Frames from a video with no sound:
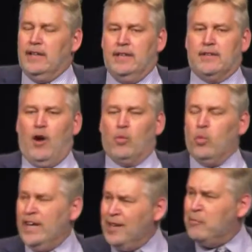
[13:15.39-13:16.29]
is a
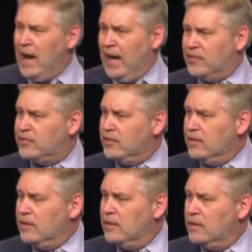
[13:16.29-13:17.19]
ringmaster
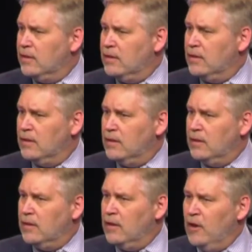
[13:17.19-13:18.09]

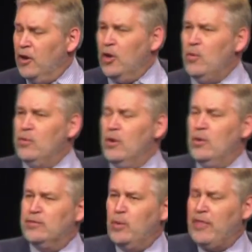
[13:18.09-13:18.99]
who
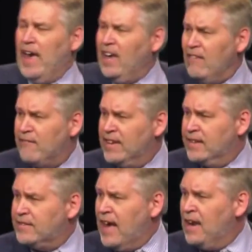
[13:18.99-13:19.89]
is with
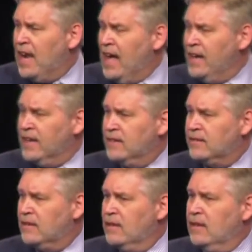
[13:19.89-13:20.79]
elephants and lions,
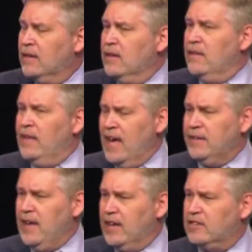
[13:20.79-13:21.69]
that
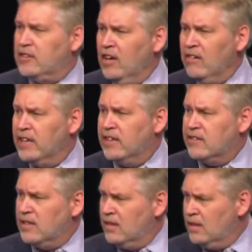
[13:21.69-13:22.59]
takes
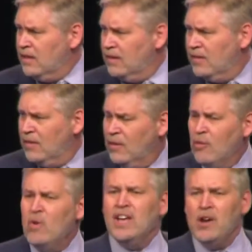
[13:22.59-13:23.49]
courage.
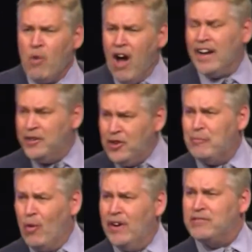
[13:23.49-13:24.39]
Really walk into a
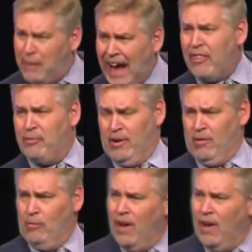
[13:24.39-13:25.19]
boy's bathroom,